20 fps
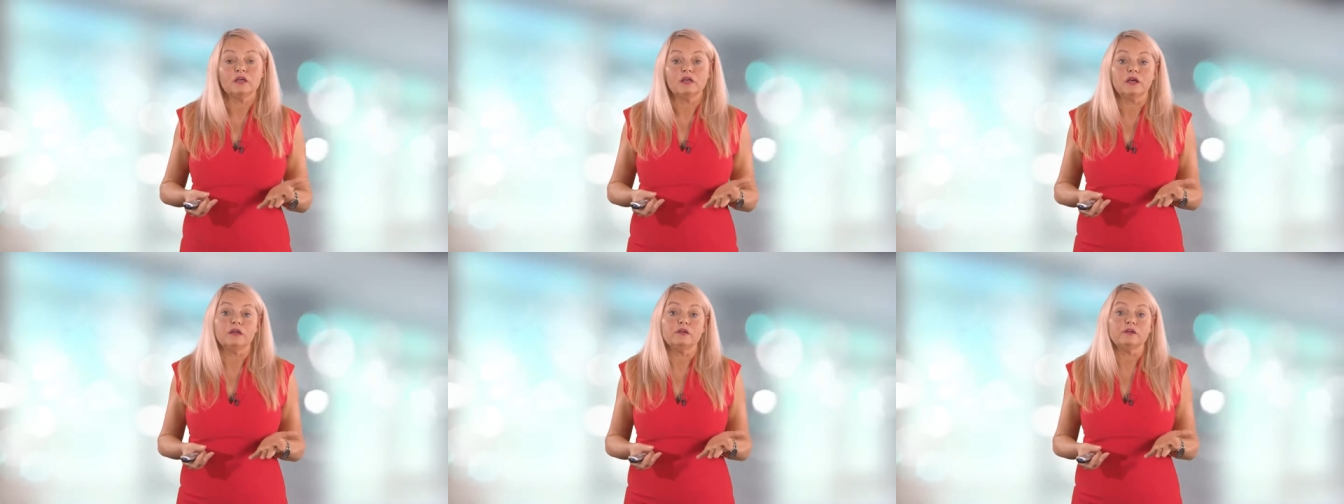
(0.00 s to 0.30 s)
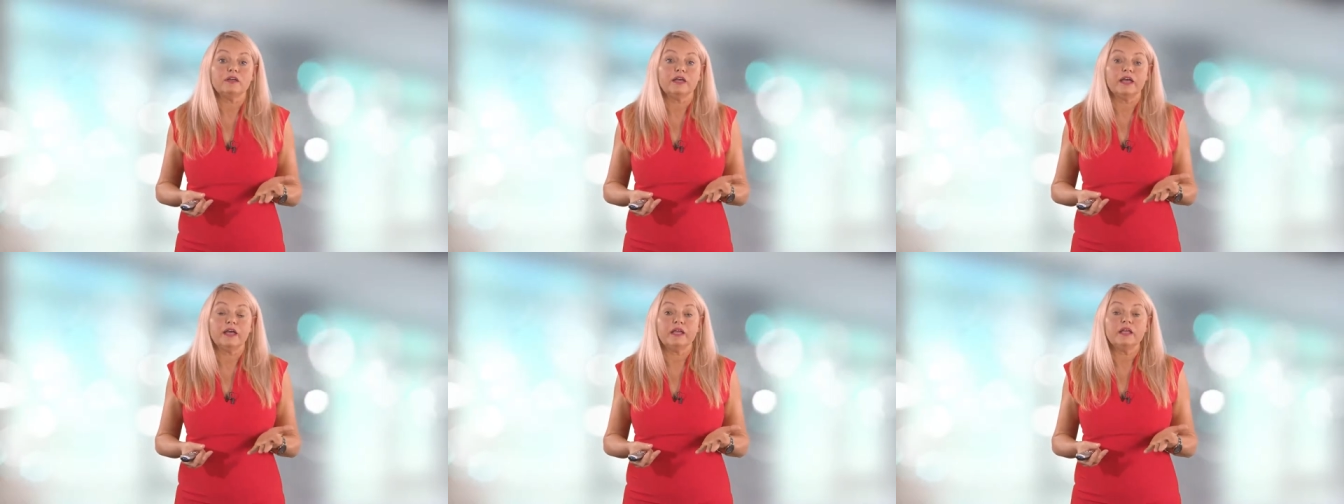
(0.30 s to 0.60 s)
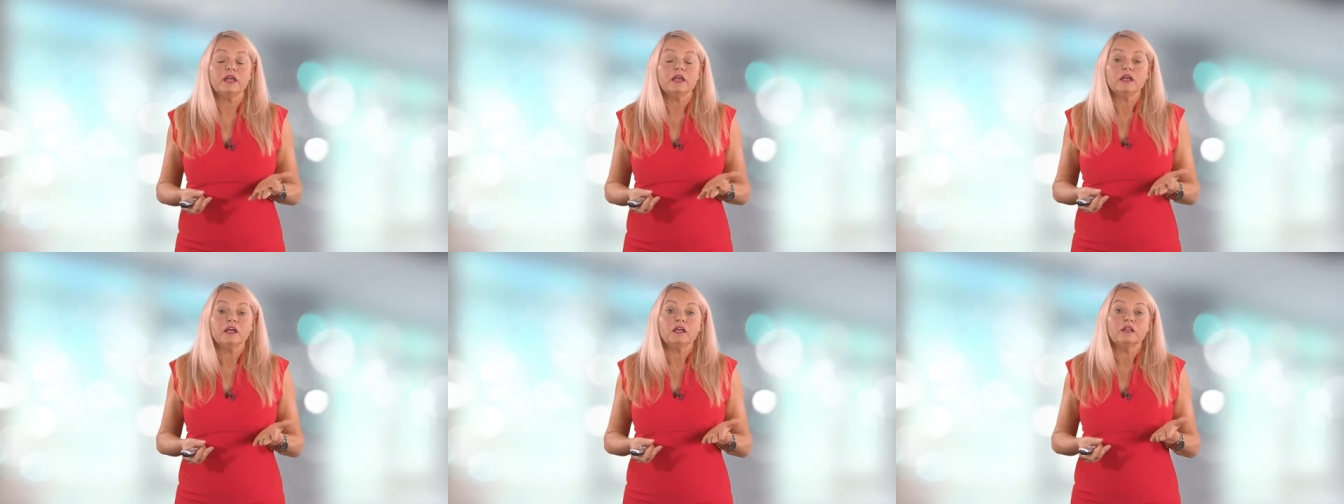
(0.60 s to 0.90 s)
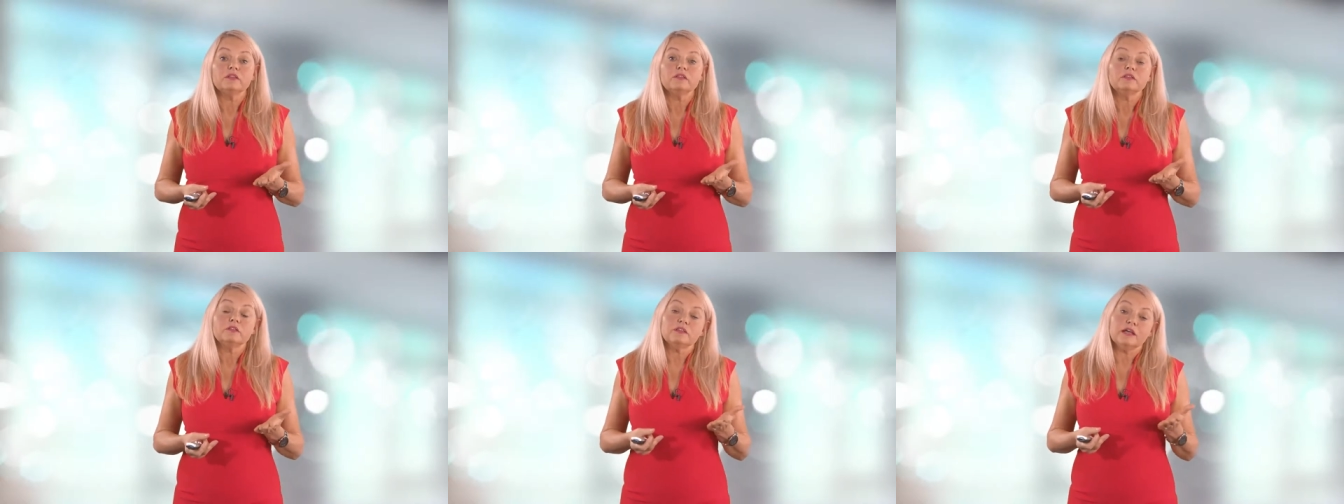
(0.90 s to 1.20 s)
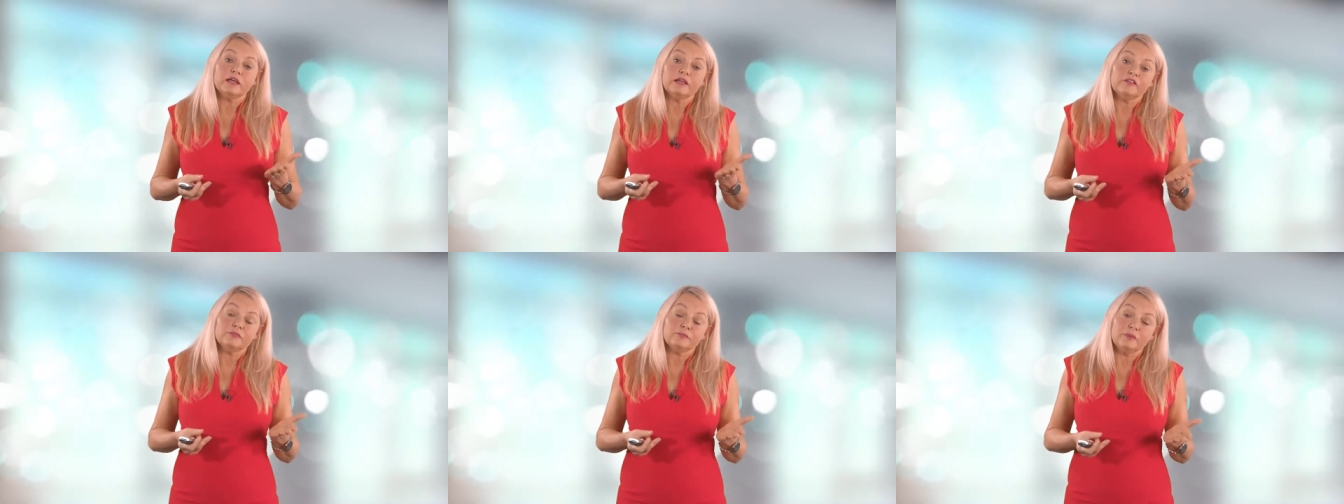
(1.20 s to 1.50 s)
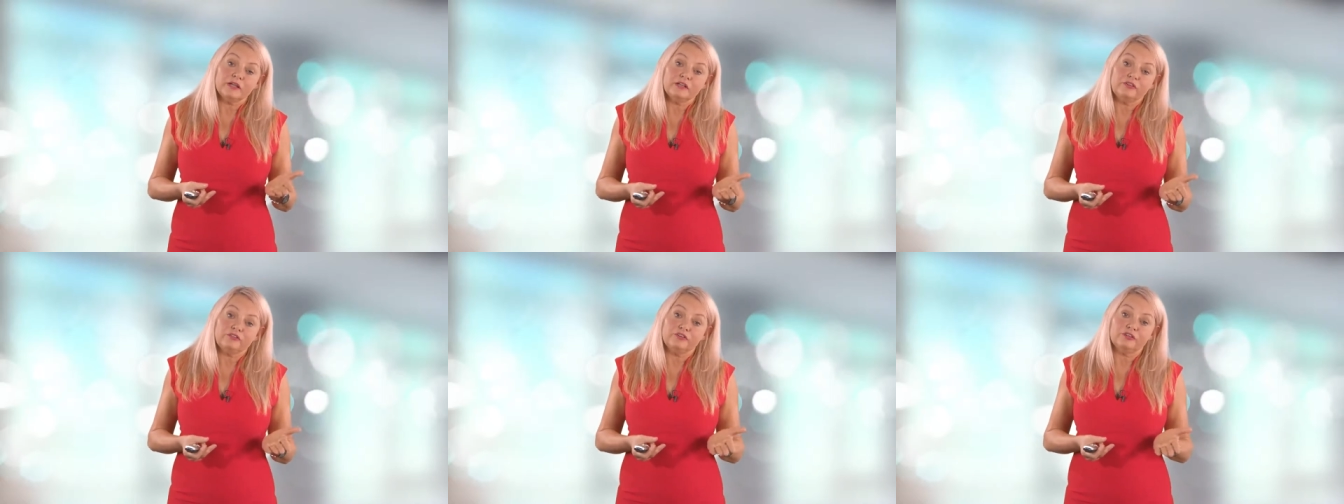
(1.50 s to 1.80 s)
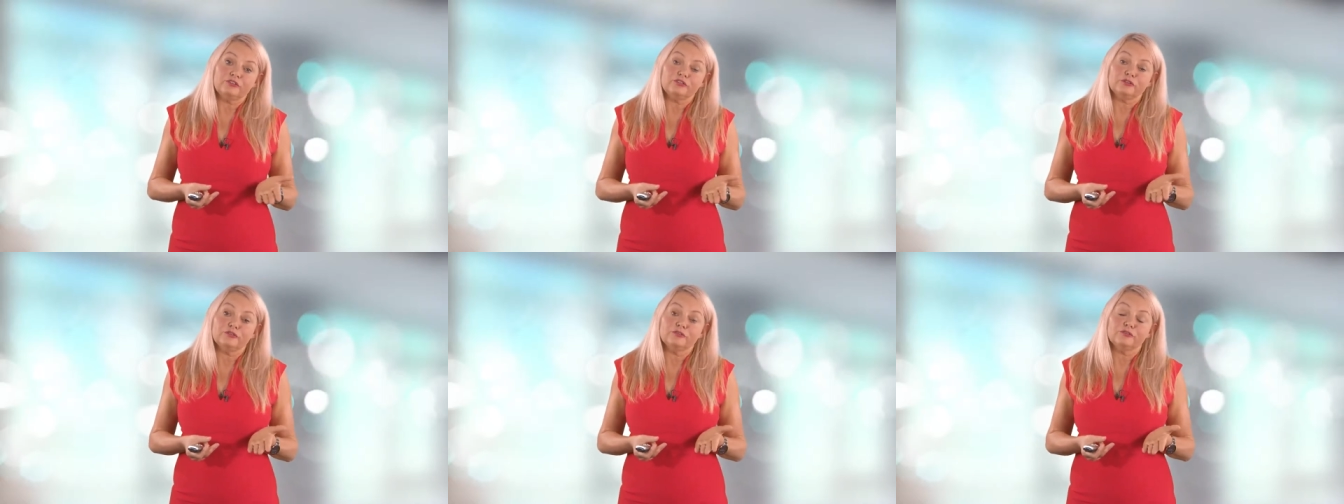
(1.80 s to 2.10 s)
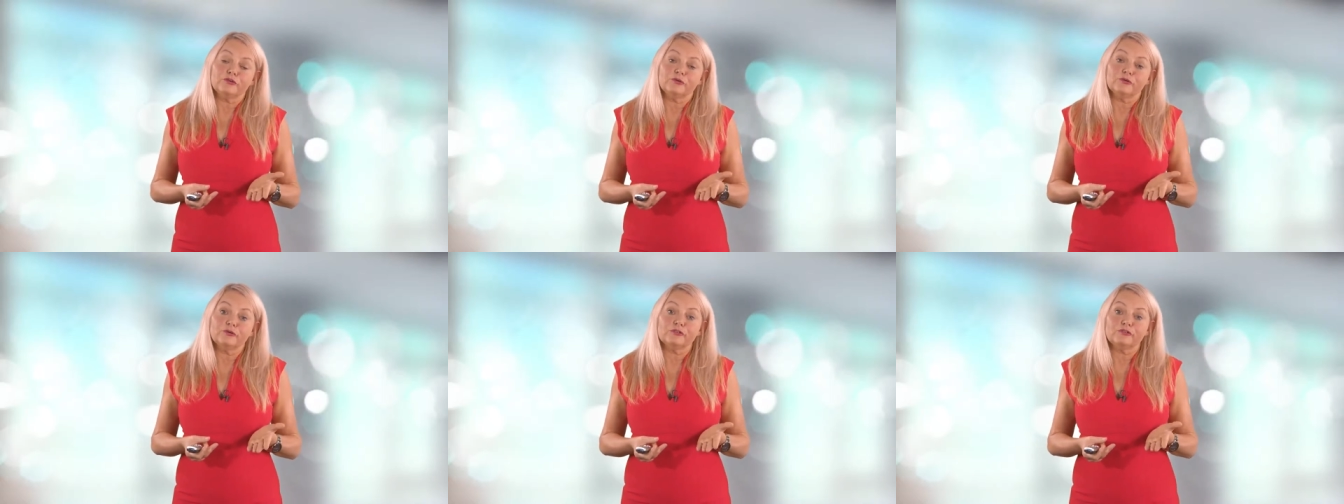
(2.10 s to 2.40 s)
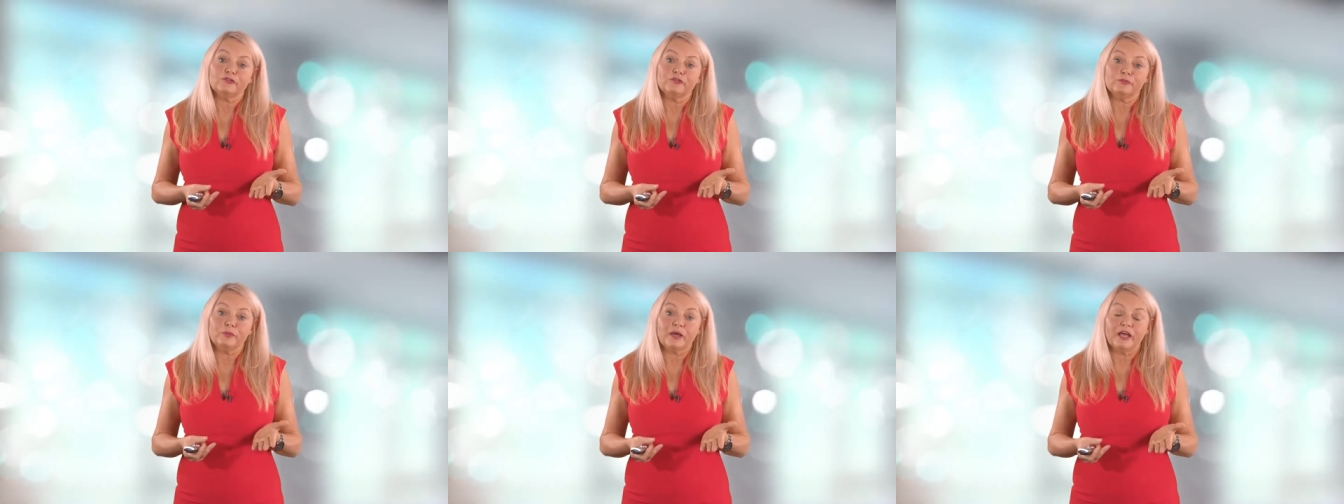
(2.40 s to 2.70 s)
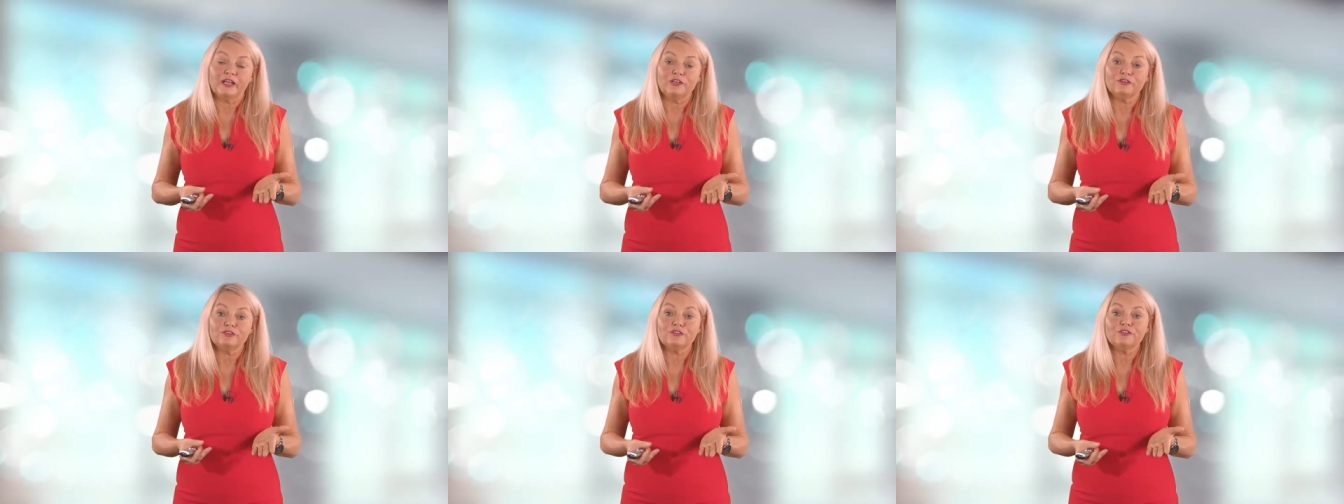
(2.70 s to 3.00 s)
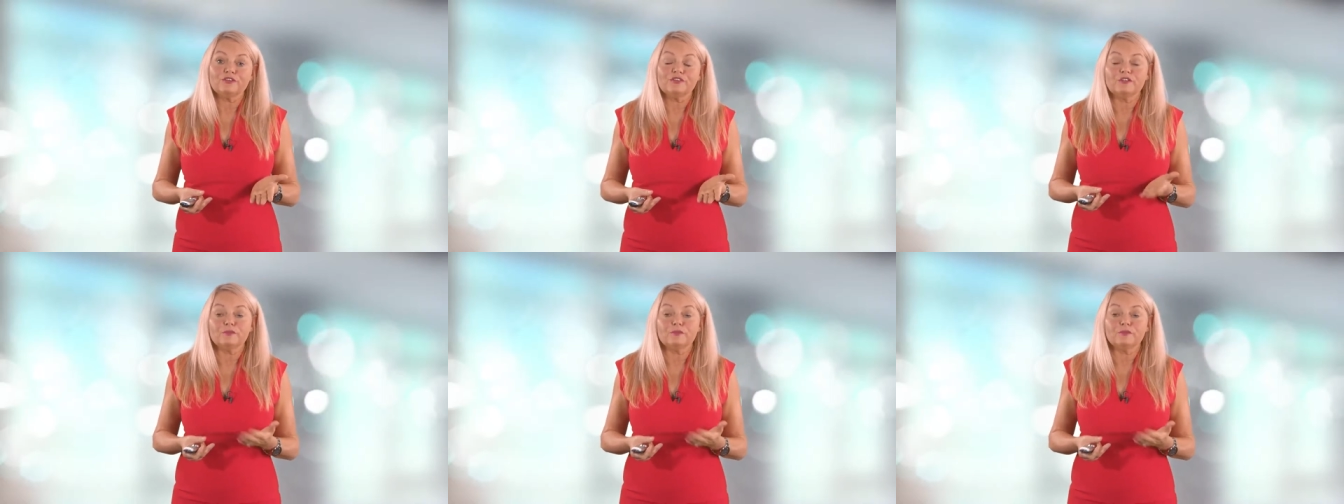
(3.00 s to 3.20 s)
Okay. That is beneficial, of course, for patients.